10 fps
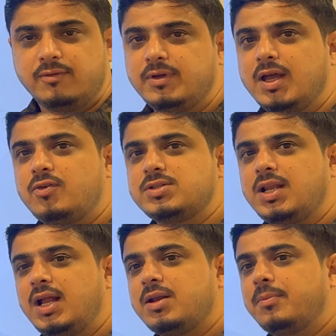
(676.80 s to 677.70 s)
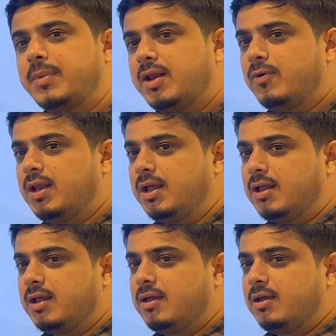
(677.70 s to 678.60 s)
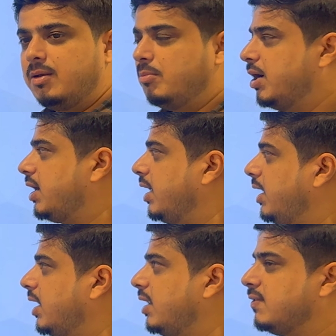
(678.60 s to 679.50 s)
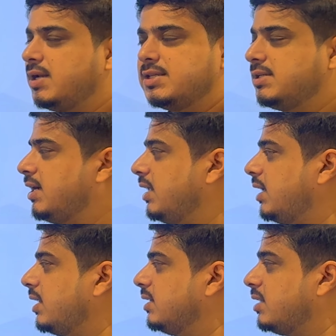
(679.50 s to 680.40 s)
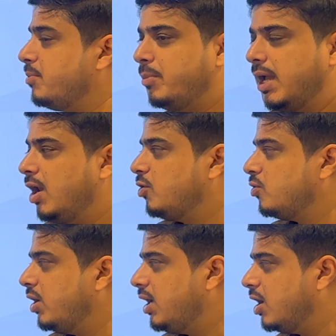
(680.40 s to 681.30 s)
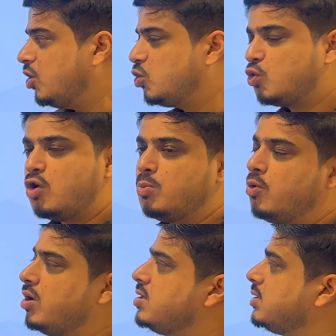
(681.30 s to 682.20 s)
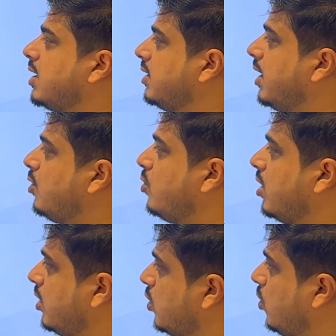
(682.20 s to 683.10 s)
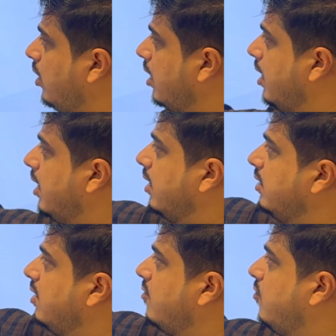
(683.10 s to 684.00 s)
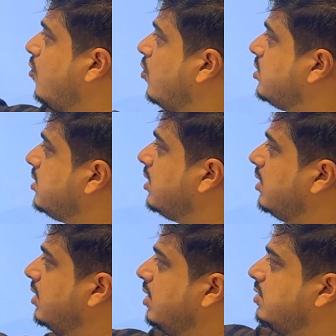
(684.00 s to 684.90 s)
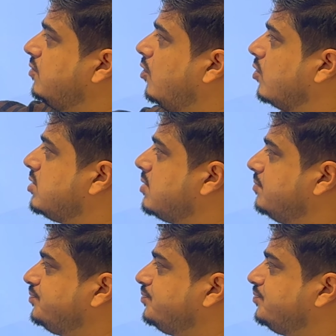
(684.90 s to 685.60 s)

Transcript: We have to select manually. But here in the DCT, the electronic controlled motors are there to control the forks, these forks,